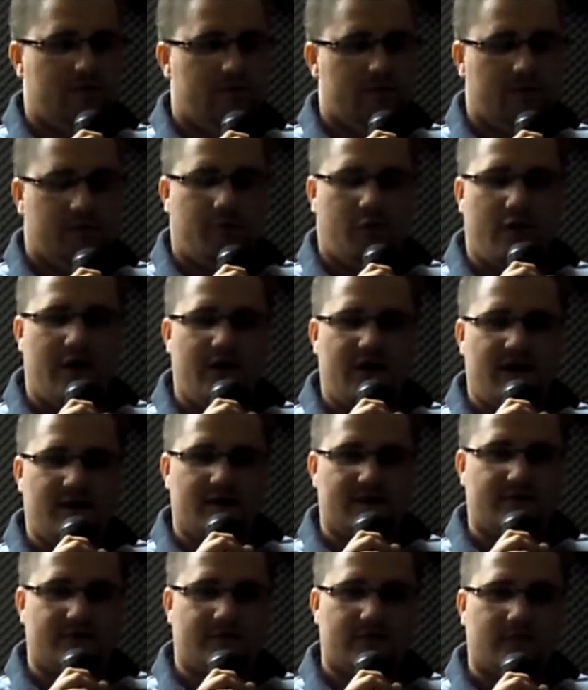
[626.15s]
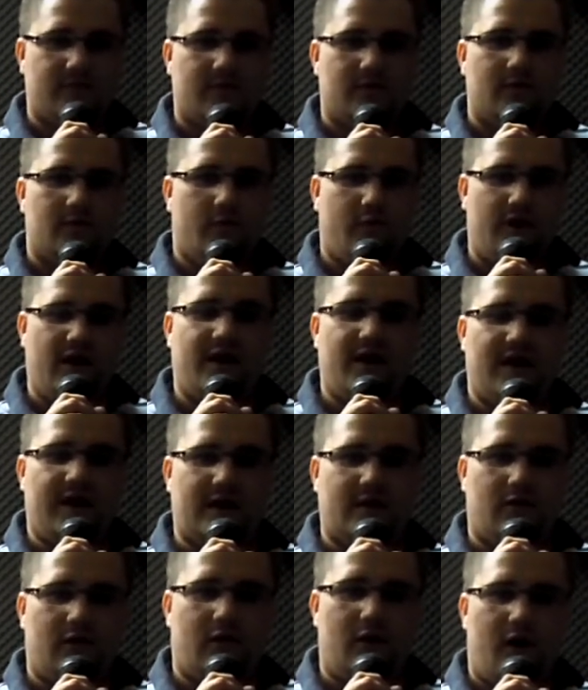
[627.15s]
The point is, we need to
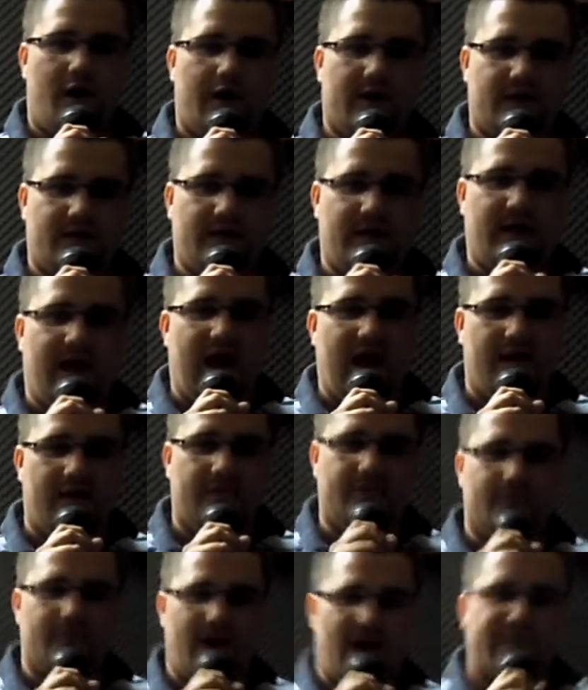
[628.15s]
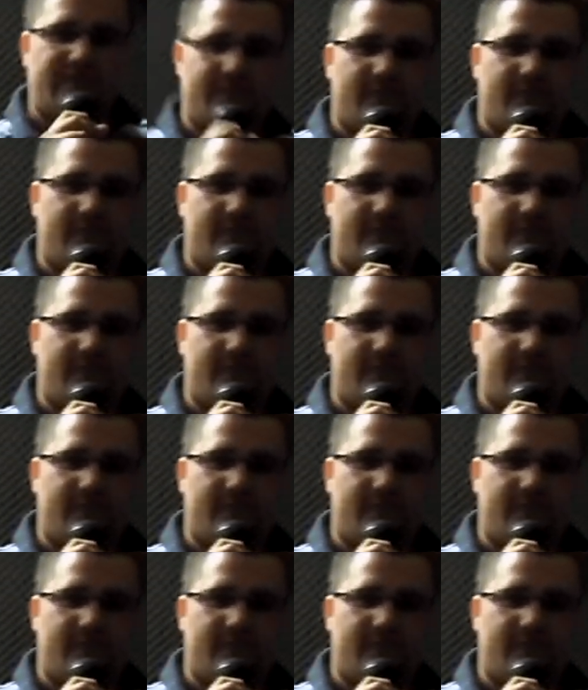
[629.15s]
get along and have a